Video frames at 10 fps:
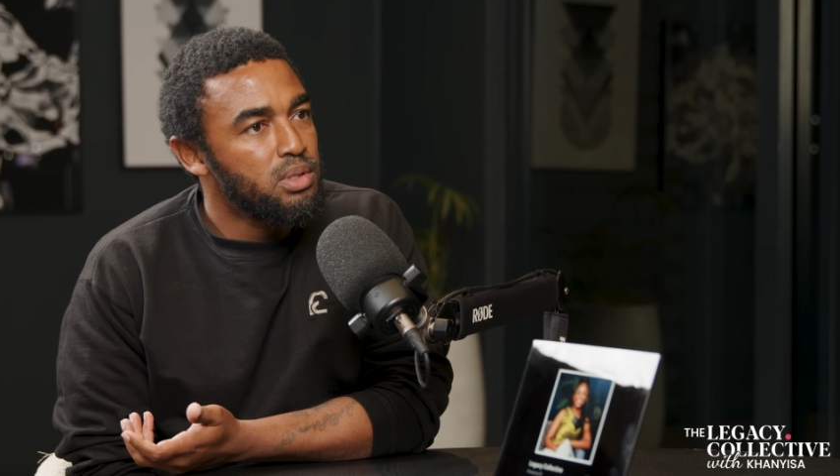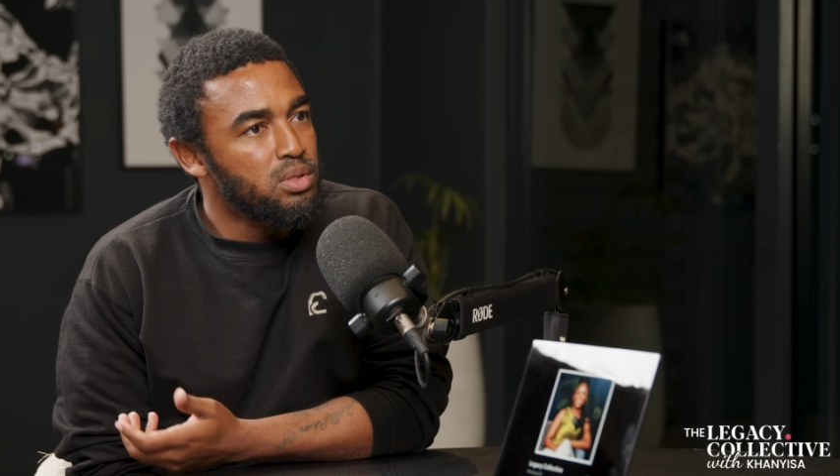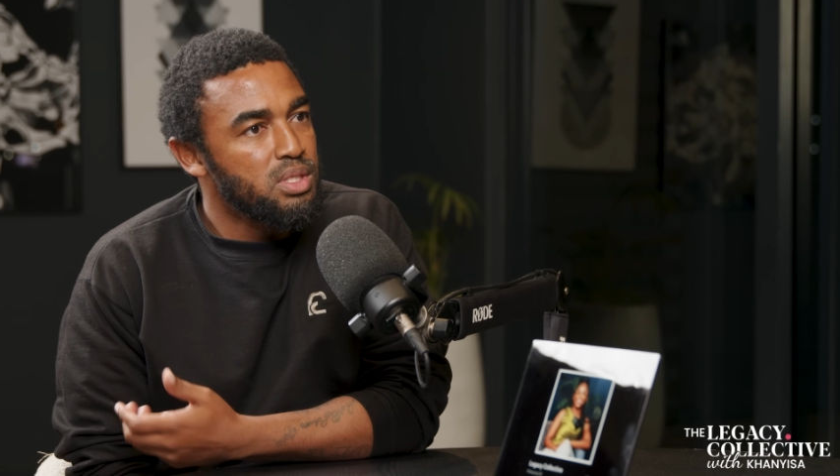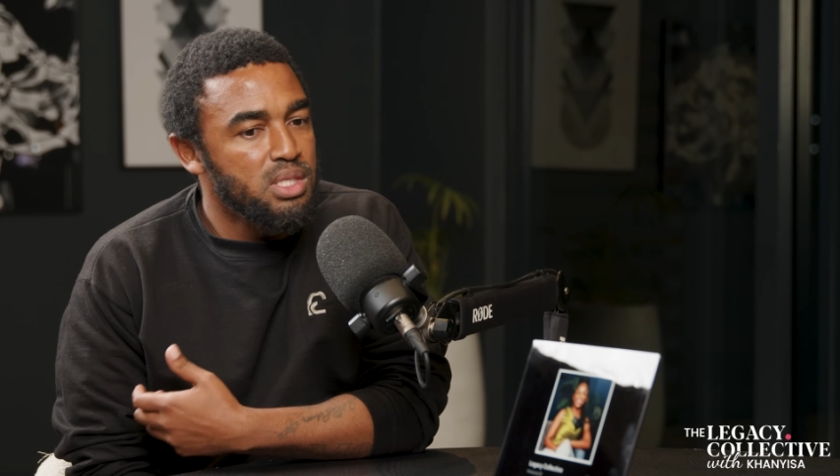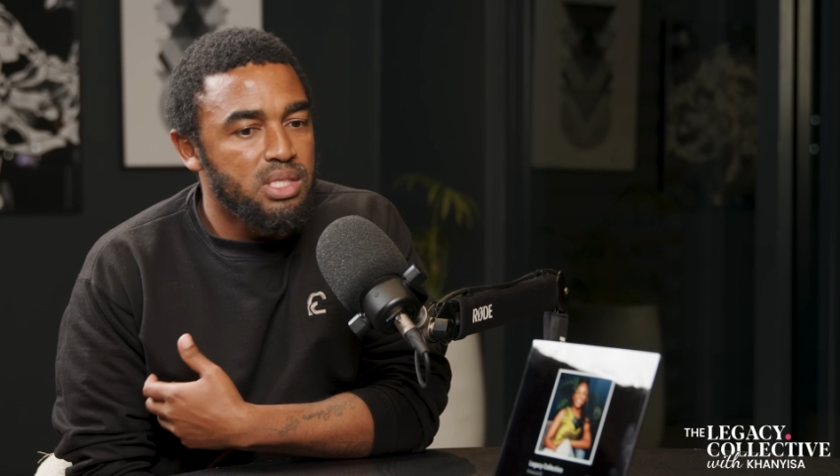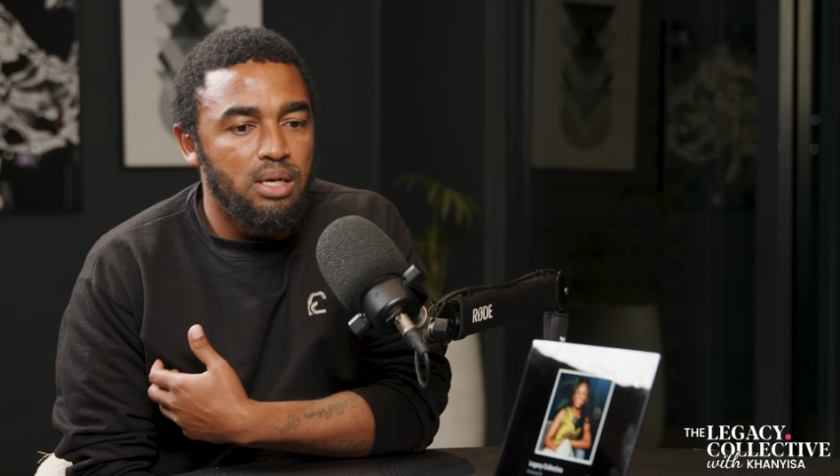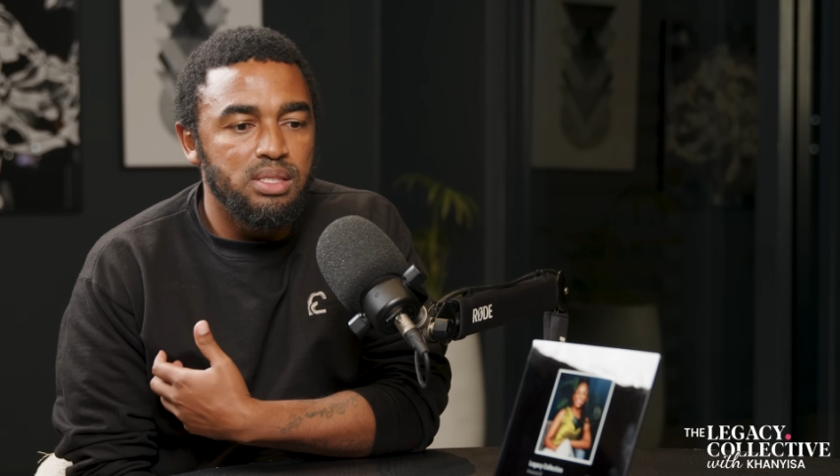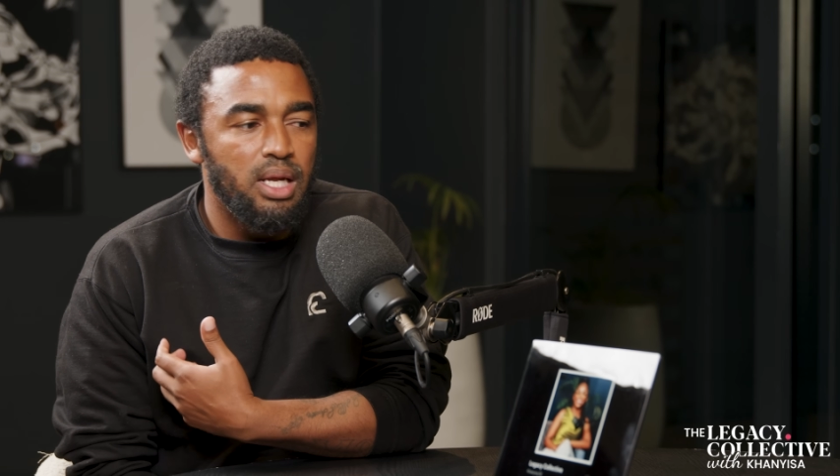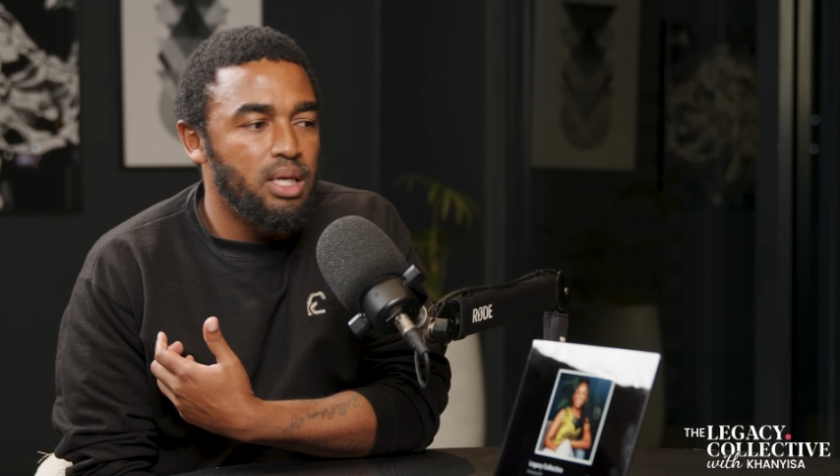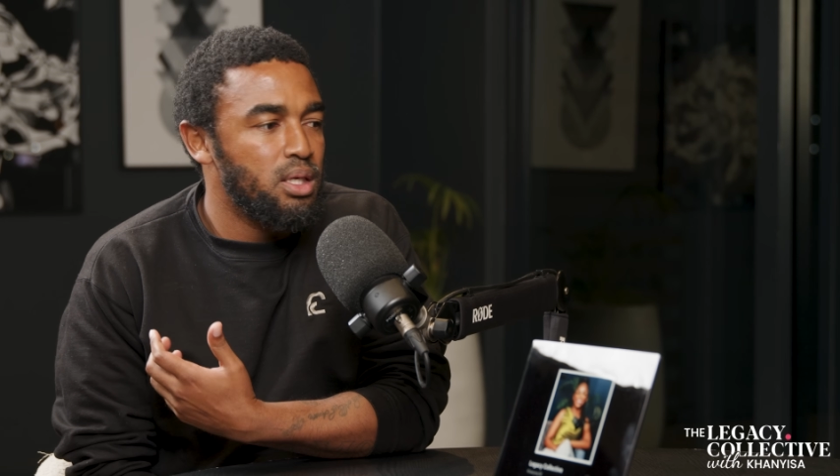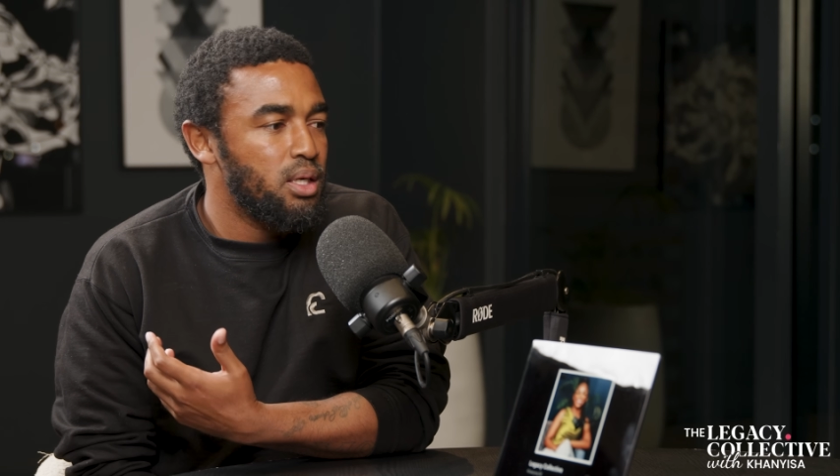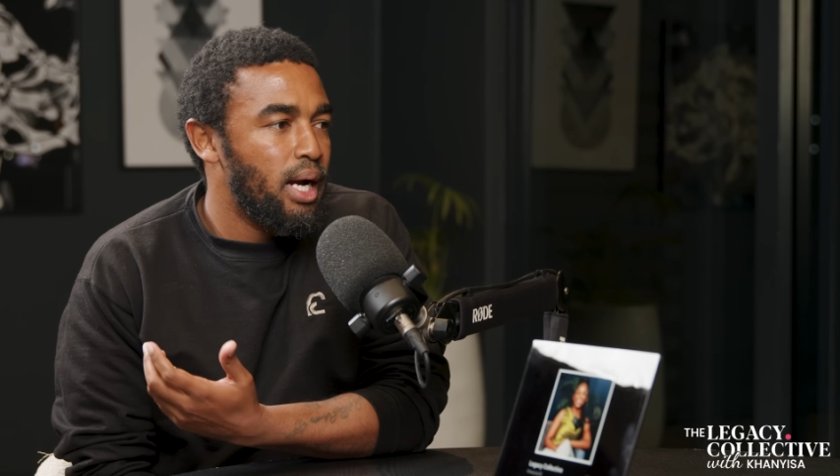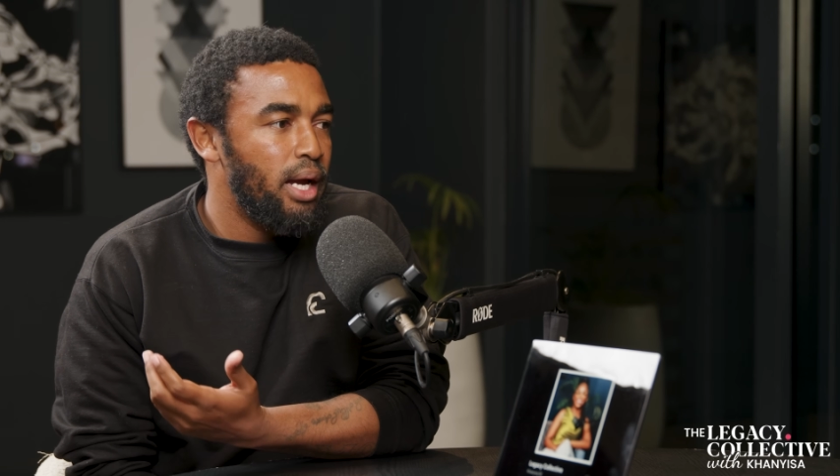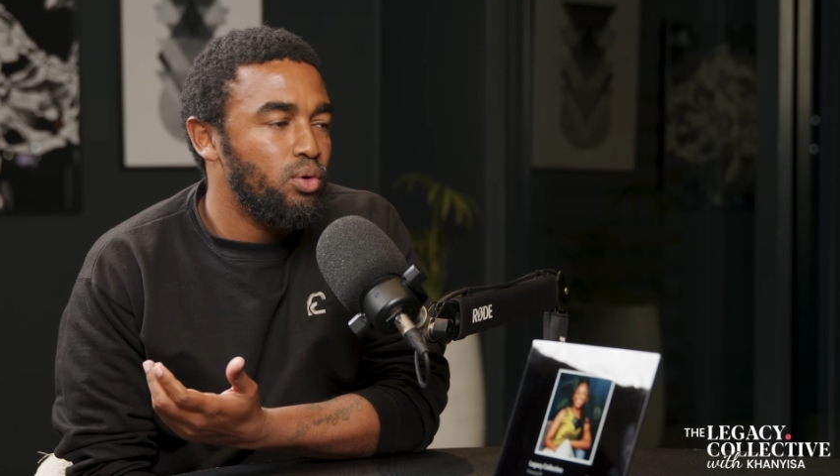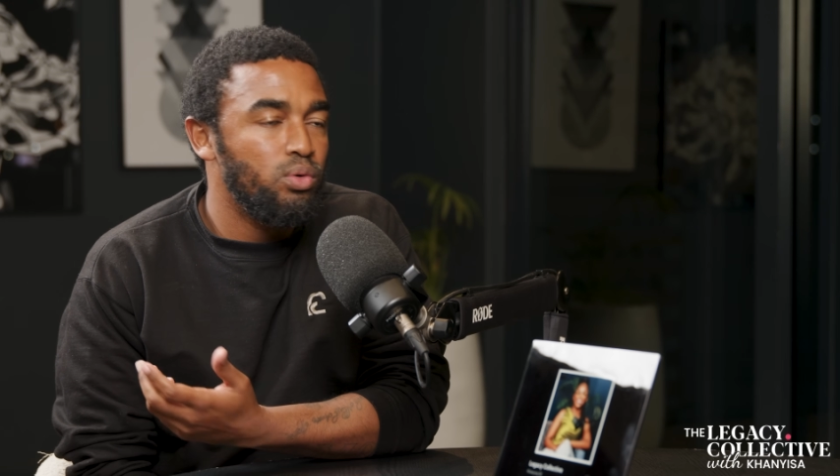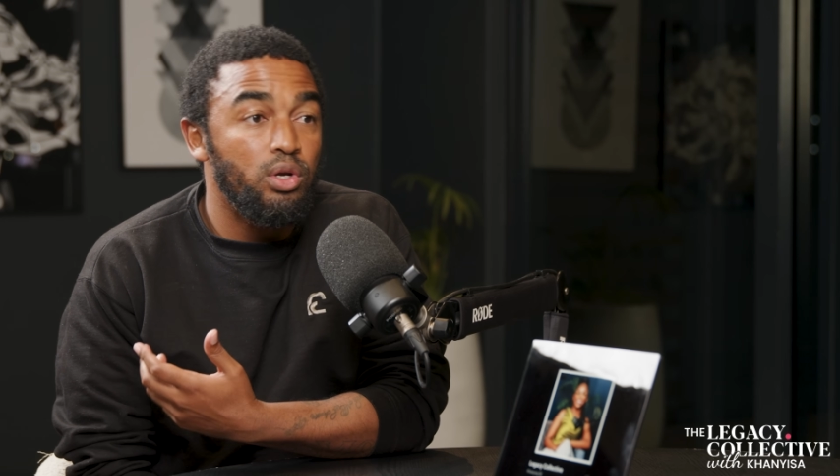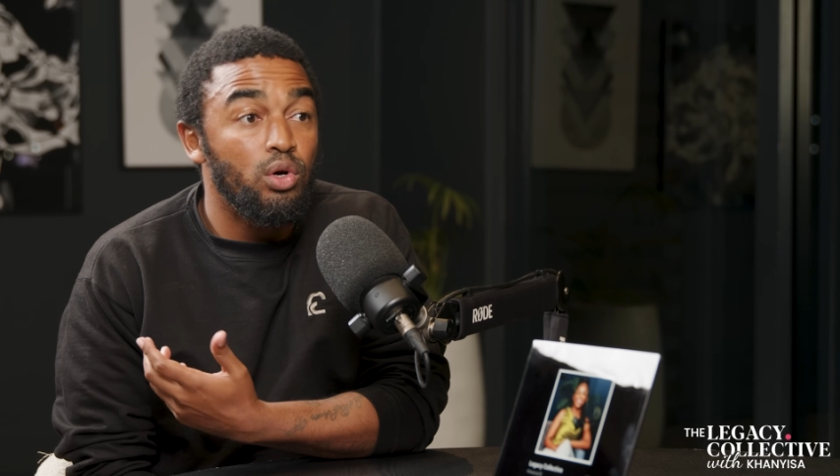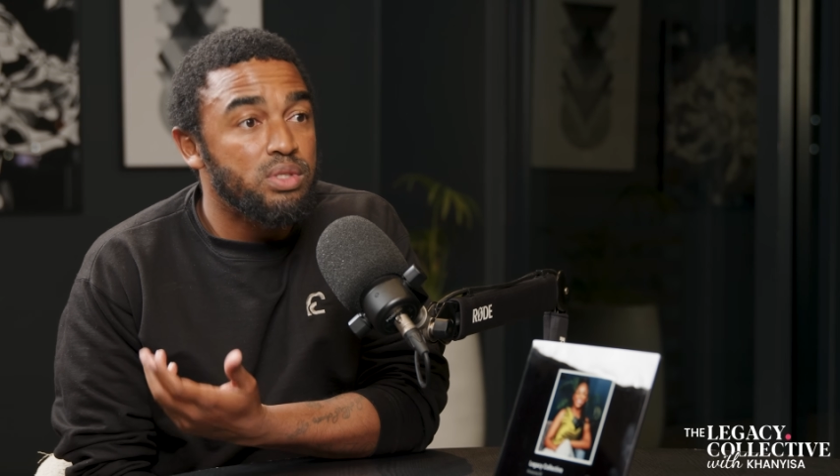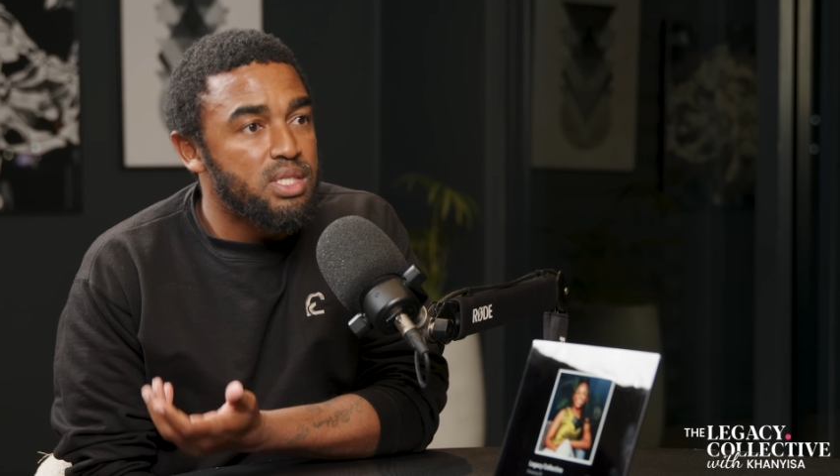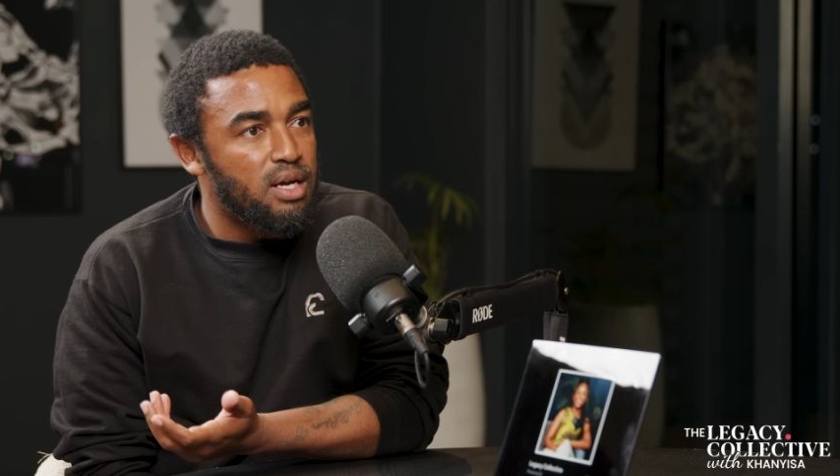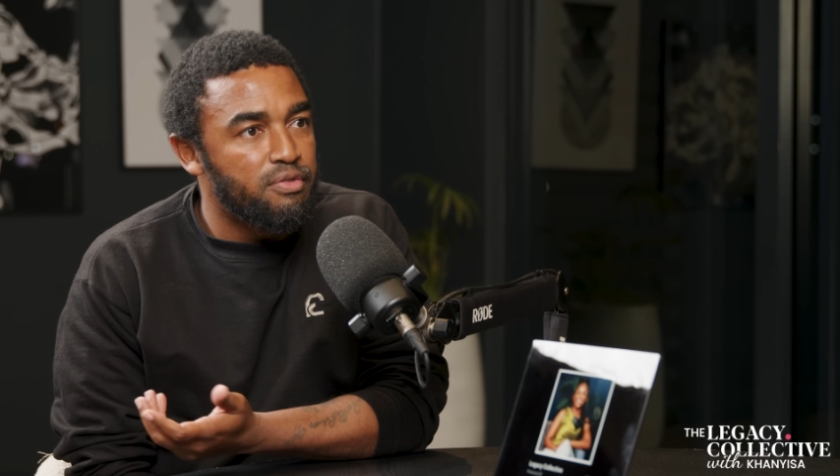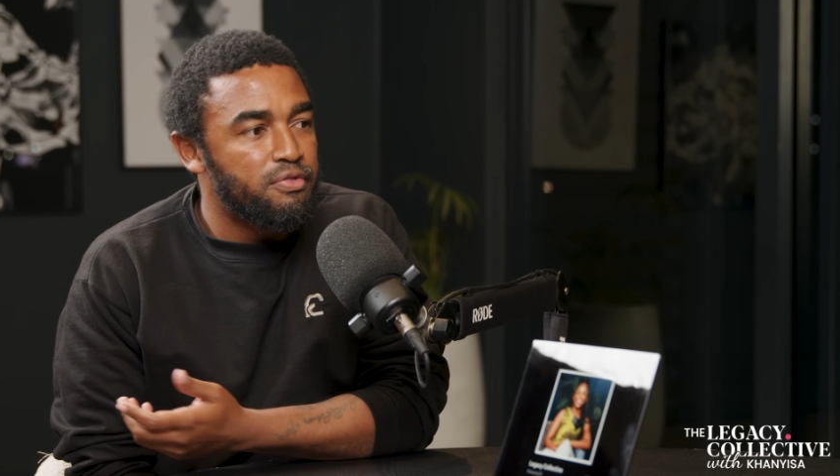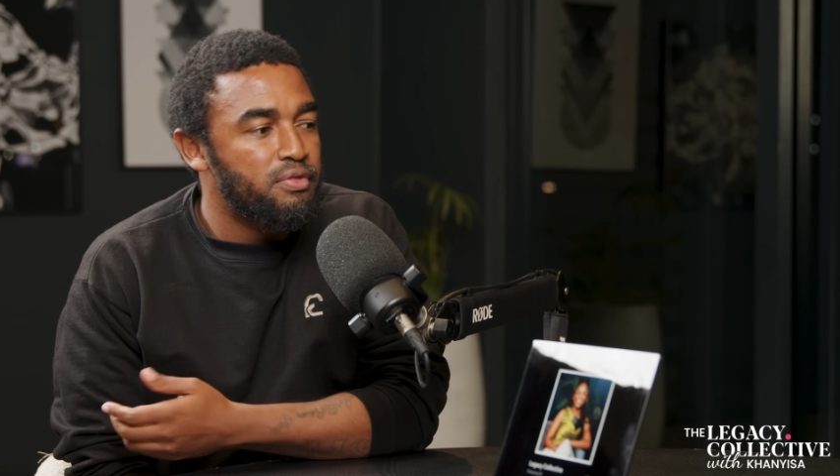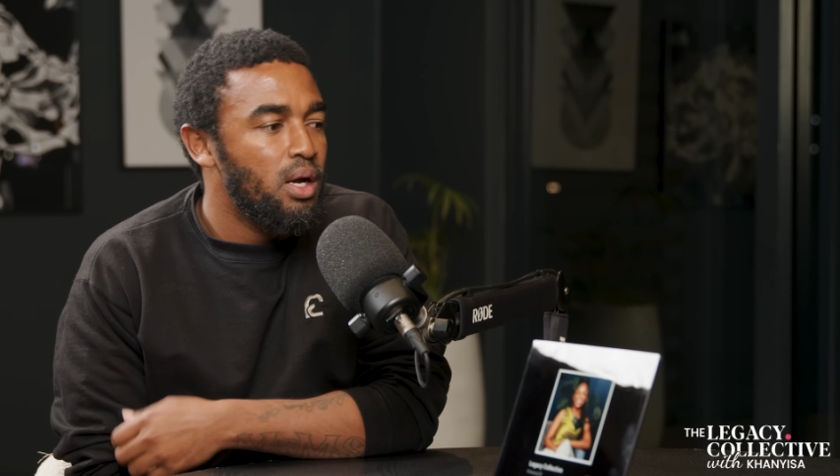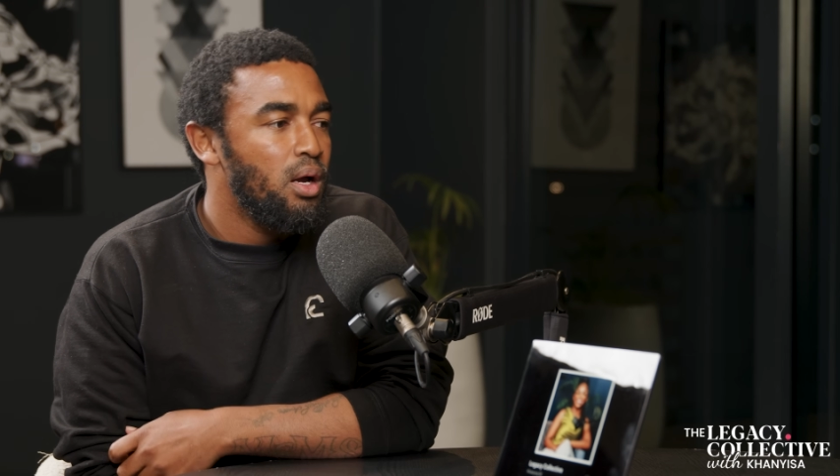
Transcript: because this sounds like a guy who knows stuff,